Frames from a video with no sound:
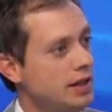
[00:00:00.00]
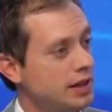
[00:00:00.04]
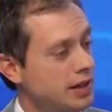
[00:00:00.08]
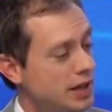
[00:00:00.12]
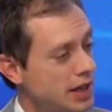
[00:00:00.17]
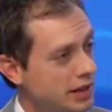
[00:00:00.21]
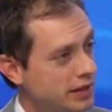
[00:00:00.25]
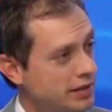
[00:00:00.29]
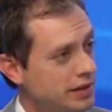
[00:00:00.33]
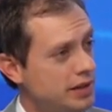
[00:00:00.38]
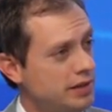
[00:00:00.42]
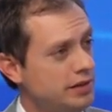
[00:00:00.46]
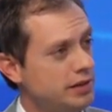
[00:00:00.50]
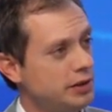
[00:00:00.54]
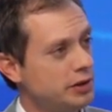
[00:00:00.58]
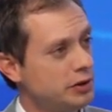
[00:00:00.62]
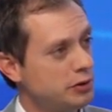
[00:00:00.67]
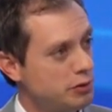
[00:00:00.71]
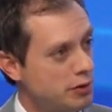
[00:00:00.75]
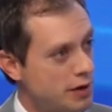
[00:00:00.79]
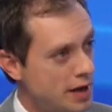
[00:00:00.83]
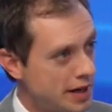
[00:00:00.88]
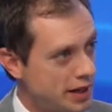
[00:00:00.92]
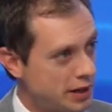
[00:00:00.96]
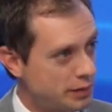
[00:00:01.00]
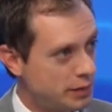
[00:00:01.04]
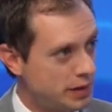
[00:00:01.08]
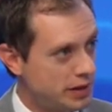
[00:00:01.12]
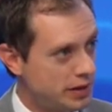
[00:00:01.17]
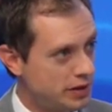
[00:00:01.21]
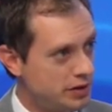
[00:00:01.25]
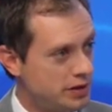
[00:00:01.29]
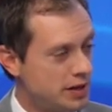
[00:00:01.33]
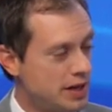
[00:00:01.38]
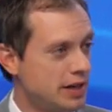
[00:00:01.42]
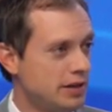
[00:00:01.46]
Cocci is a chronic
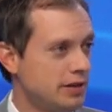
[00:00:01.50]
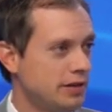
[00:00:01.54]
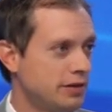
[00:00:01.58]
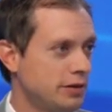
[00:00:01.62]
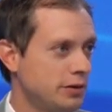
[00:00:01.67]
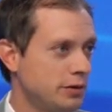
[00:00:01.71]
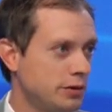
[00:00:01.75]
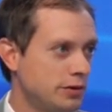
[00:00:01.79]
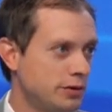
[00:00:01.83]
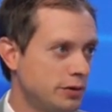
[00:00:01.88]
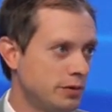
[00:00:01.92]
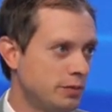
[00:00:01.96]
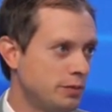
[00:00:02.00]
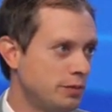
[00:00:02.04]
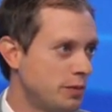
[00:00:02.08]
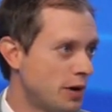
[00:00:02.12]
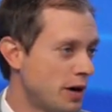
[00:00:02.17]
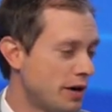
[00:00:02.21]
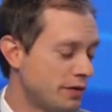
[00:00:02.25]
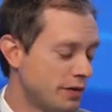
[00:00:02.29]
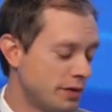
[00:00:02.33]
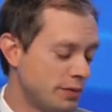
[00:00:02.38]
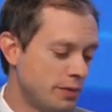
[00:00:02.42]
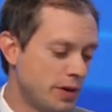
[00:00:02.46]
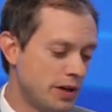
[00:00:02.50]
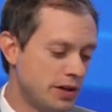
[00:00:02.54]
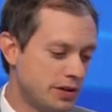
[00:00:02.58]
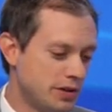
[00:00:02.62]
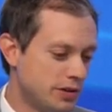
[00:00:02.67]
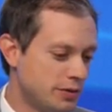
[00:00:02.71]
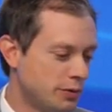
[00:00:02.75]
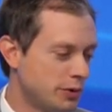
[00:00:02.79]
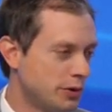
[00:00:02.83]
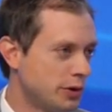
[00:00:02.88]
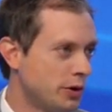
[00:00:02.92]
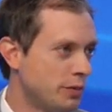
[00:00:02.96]
meningitis, so, so often
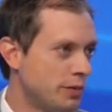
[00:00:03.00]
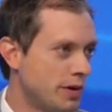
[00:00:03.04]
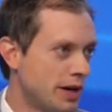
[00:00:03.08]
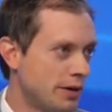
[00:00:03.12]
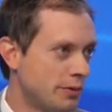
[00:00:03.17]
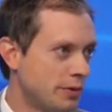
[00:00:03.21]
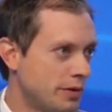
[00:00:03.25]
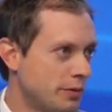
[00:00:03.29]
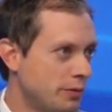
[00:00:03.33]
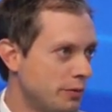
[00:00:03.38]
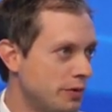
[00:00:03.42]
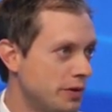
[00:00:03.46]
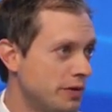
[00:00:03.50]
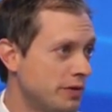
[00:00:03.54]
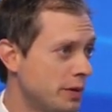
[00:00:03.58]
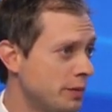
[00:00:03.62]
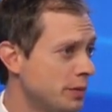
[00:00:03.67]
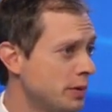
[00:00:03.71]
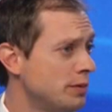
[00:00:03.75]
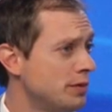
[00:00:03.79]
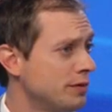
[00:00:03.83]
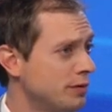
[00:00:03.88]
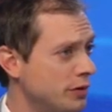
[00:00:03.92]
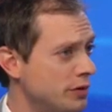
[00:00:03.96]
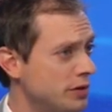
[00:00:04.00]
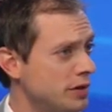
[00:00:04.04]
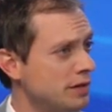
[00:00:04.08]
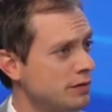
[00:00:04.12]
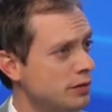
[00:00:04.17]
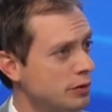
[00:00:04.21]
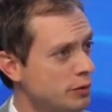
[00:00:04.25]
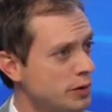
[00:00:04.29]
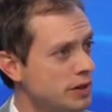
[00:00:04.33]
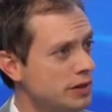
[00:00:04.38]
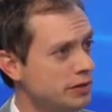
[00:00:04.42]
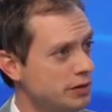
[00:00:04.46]
patients will go by with, with symptoms for
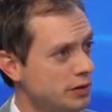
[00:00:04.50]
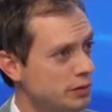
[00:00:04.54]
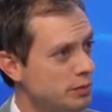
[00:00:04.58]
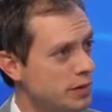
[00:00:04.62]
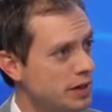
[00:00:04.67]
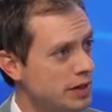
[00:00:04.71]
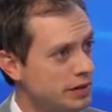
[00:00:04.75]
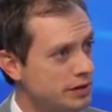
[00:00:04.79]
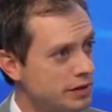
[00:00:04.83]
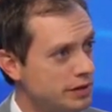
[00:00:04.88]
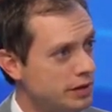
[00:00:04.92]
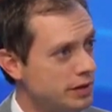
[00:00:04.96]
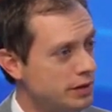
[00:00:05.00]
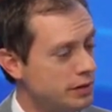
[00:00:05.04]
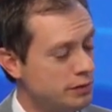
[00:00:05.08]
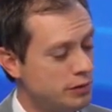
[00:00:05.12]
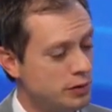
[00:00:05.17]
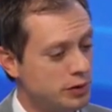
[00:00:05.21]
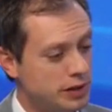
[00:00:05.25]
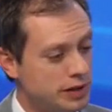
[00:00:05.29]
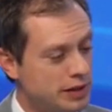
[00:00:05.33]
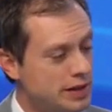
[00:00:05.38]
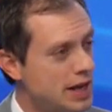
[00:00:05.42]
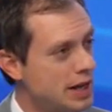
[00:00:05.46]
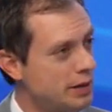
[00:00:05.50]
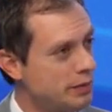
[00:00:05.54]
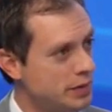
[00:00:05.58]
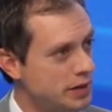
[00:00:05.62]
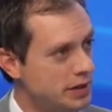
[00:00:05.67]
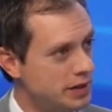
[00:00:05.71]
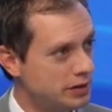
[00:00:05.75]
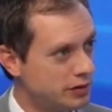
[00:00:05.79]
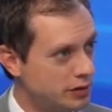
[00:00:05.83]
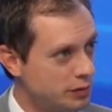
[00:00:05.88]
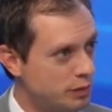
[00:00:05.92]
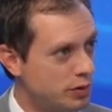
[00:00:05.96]
several weeks or months that have really not
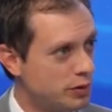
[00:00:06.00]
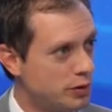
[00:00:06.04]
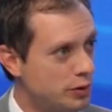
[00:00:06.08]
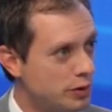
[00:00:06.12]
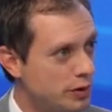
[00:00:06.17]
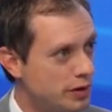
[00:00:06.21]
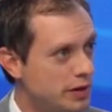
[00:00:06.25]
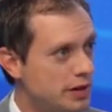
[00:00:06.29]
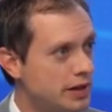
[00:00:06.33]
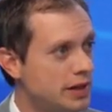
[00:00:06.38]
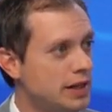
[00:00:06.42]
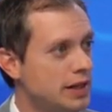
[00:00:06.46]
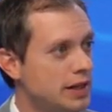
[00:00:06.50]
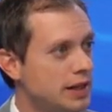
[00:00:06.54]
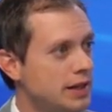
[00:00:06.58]
been explored.